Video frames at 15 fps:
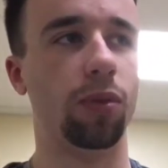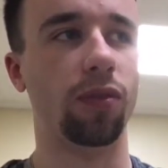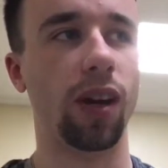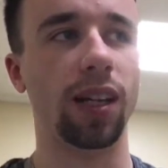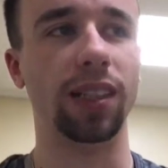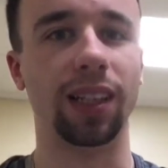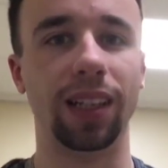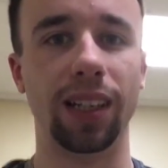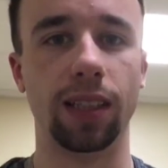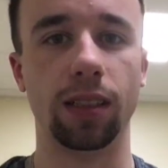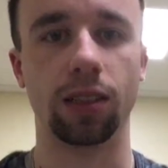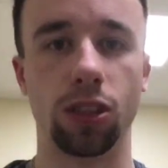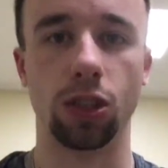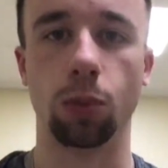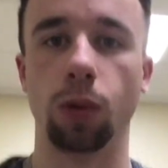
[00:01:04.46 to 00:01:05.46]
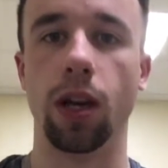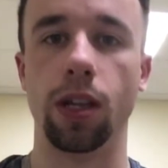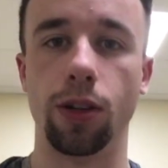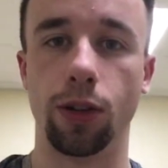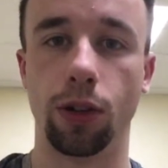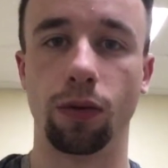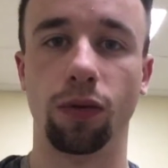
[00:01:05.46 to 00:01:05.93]
provide a link as to where
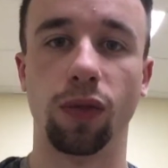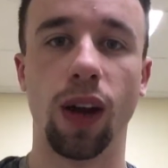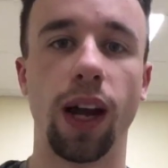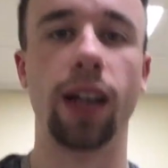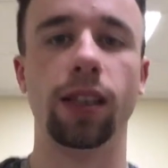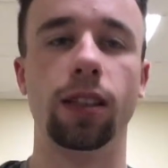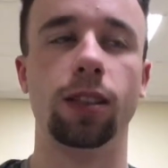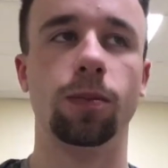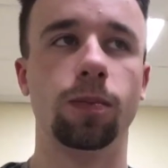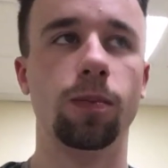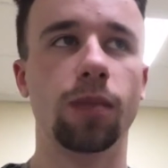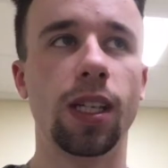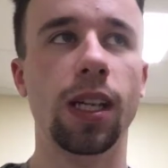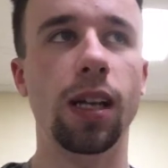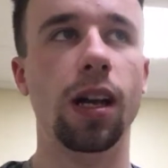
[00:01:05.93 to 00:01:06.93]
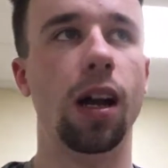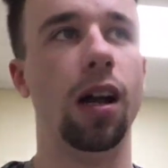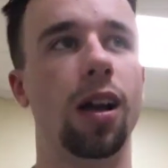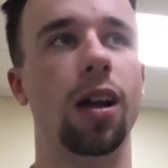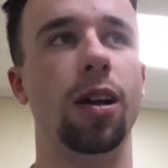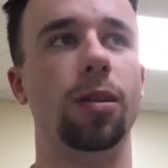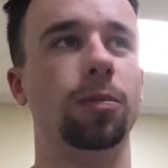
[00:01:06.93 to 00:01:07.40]
you can find
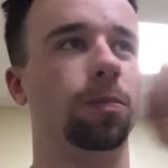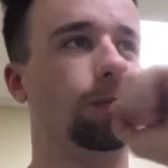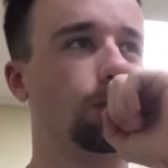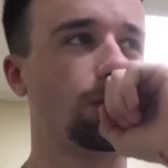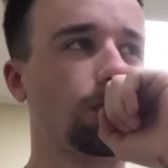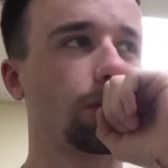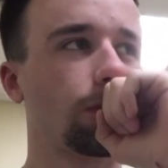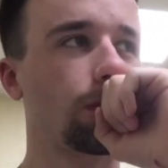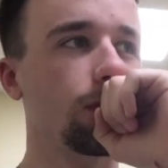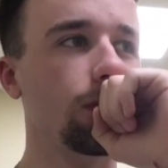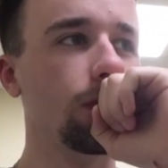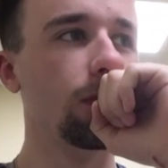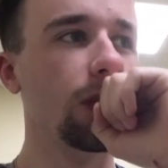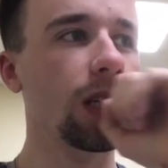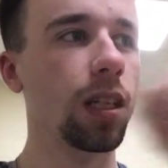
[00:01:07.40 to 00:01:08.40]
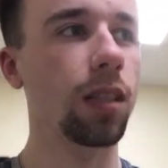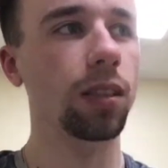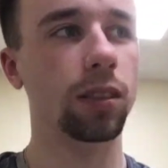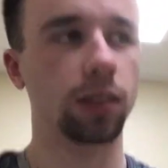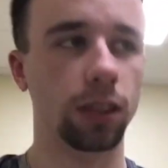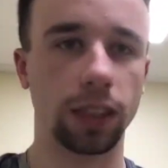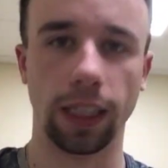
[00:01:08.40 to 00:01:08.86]
said
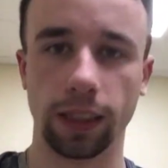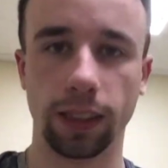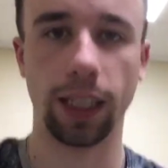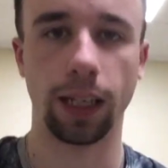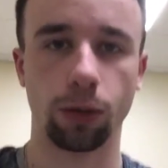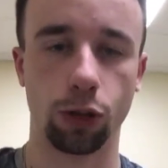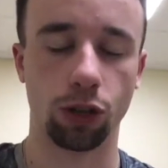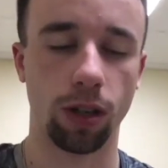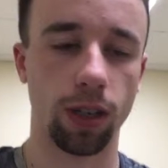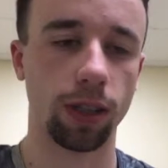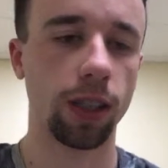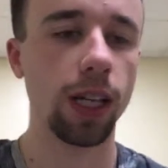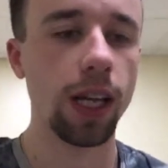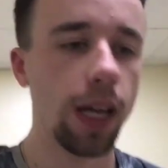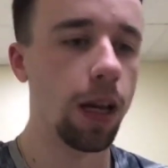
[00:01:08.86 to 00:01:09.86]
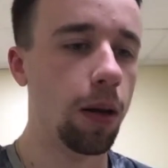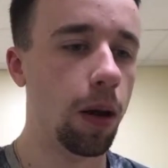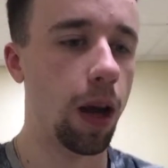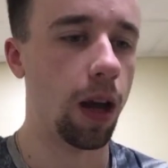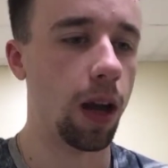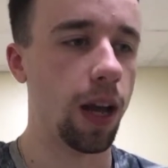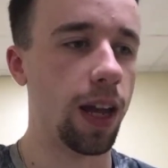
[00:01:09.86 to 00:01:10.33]
soundtrack.
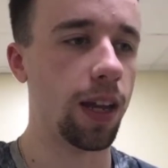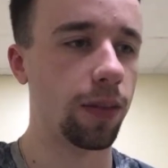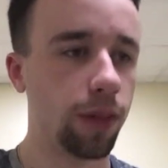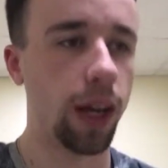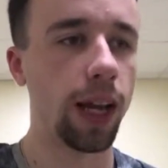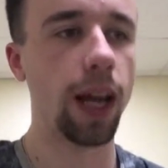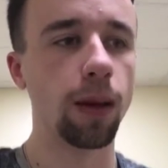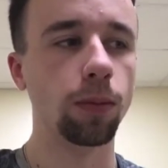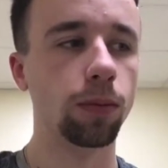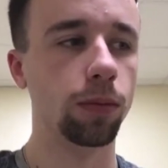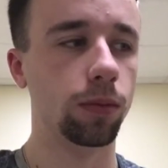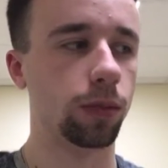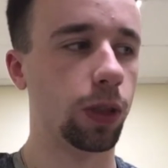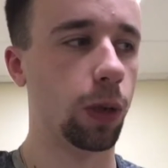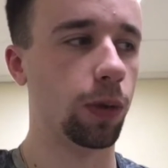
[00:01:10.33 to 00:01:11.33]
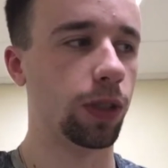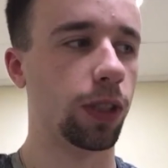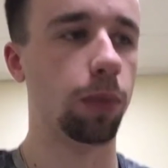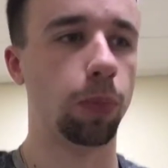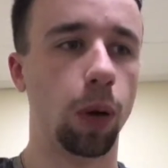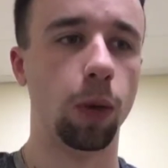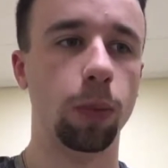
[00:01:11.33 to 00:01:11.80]
If I am going
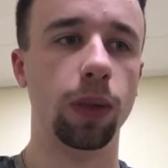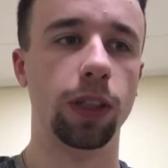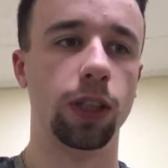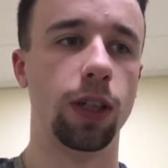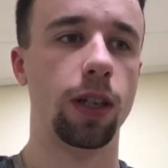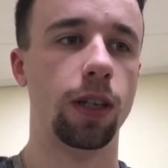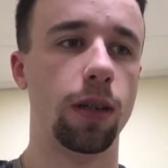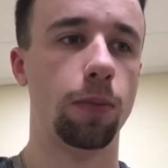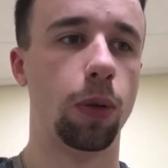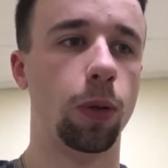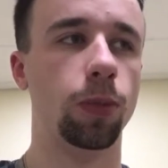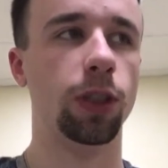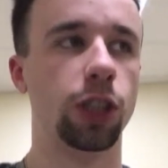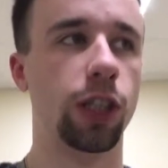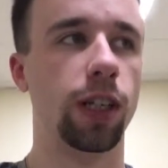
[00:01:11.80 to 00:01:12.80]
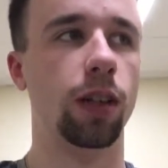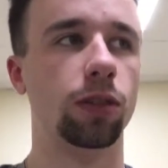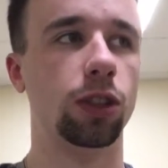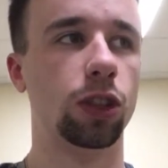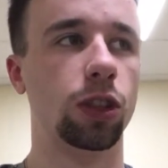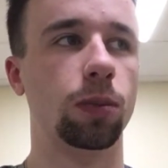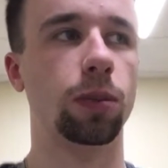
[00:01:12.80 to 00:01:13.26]
to publish it
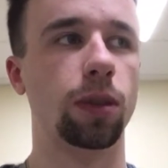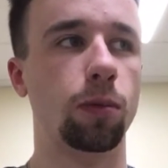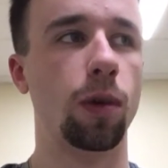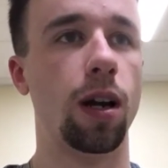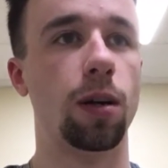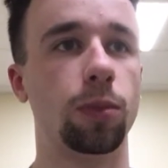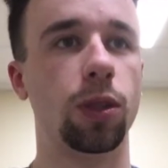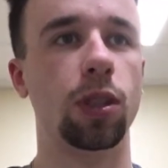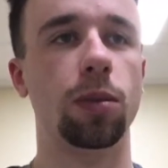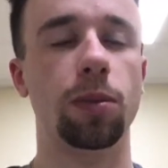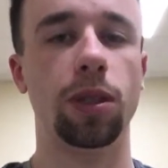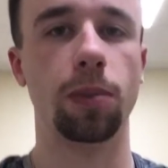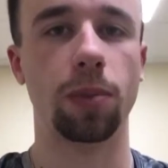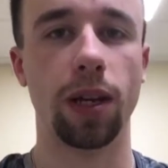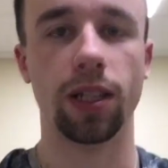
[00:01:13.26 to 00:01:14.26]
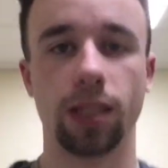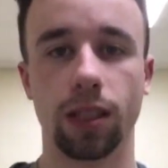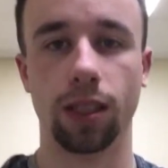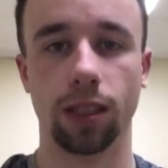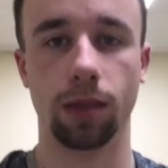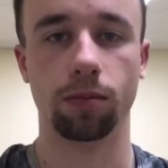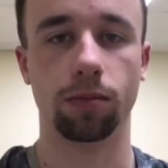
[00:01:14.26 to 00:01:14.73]
onto something where I'm going to be
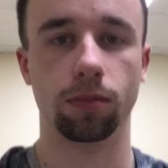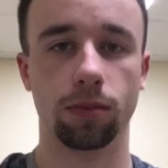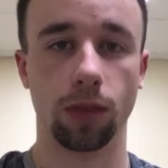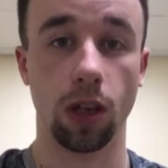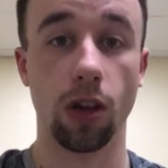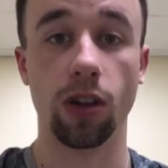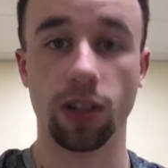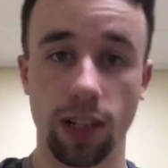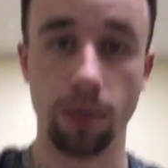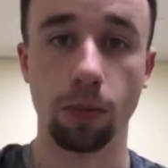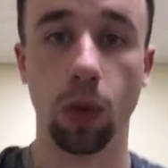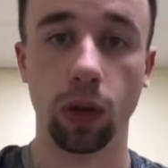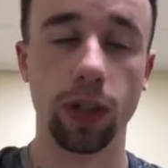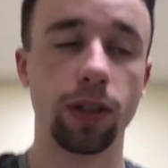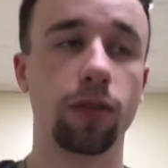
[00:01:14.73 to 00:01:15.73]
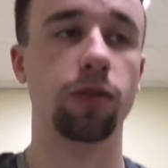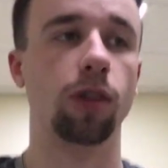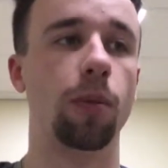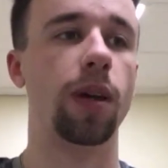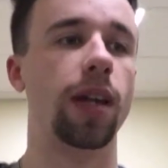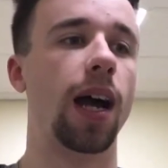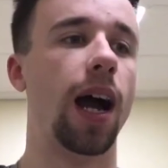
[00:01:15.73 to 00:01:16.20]
basically earning money
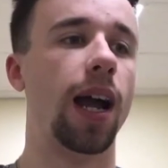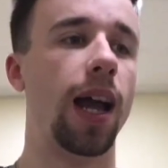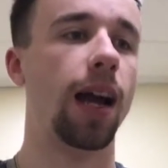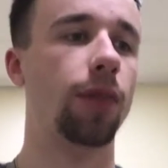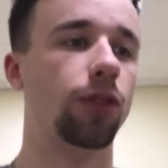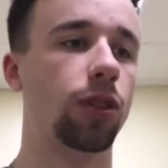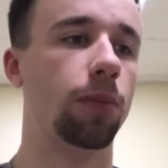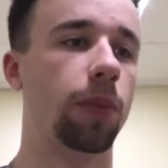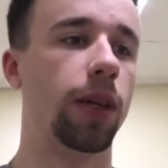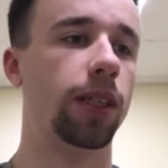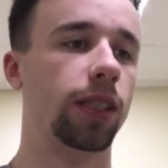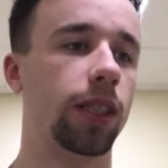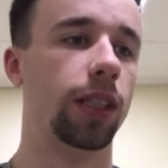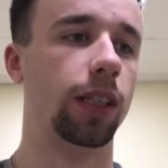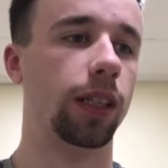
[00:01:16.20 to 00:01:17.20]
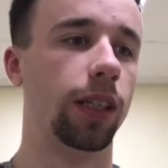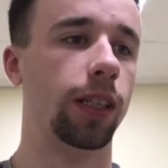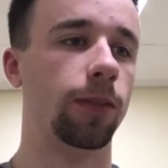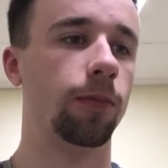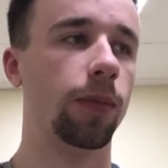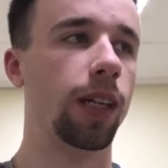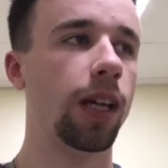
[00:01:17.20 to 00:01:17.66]
from it, I have to
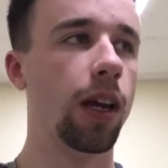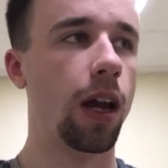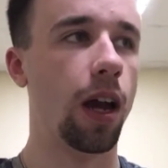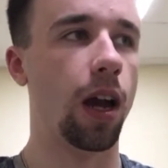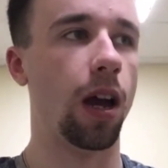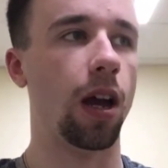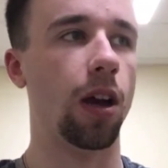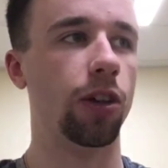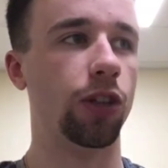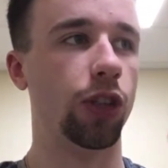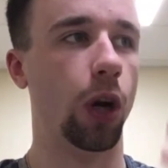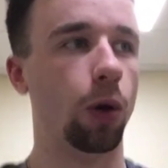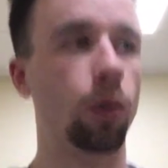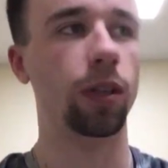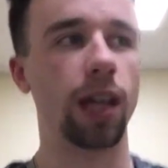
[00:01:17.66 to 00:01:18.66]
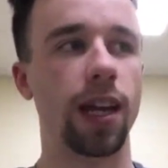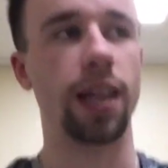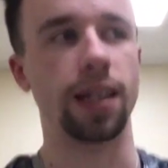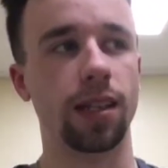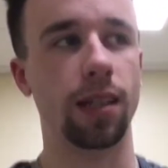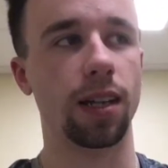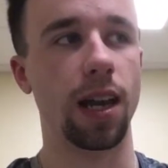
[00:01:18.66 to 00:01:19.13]
basically
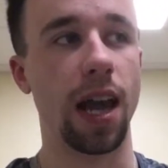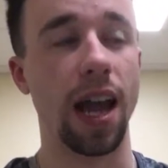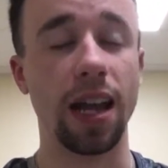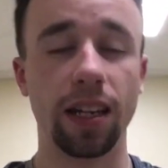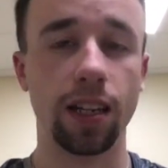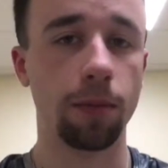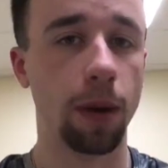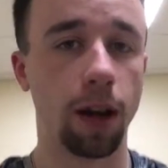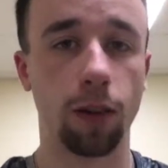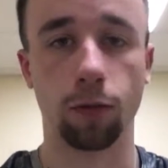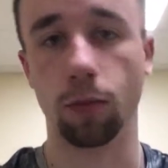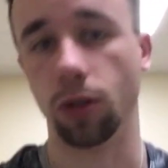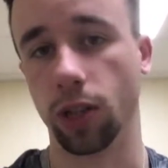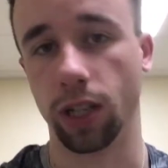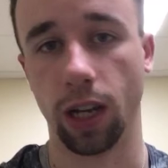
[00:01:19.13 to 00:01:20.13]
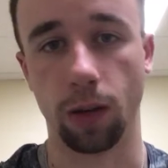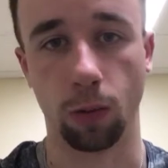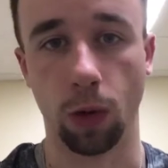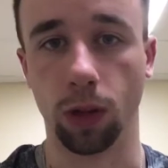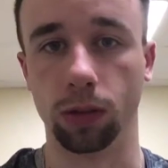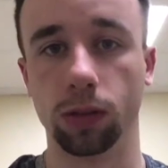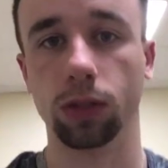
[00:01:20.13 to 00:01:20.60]
donate any amount of money I
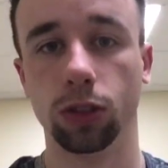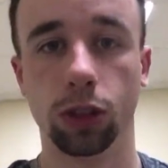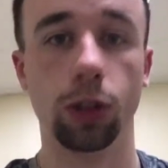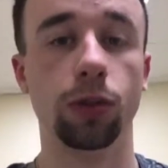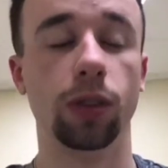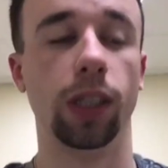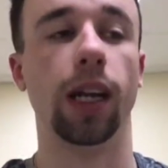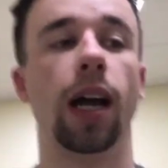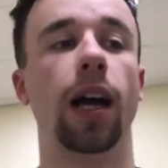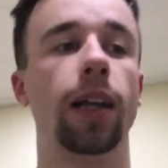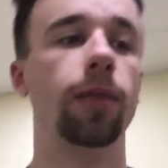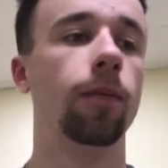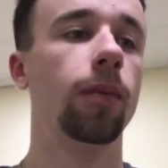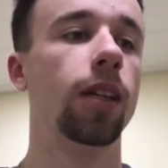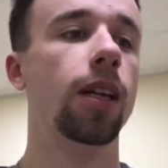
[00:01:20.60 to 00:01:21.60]
want to the guy.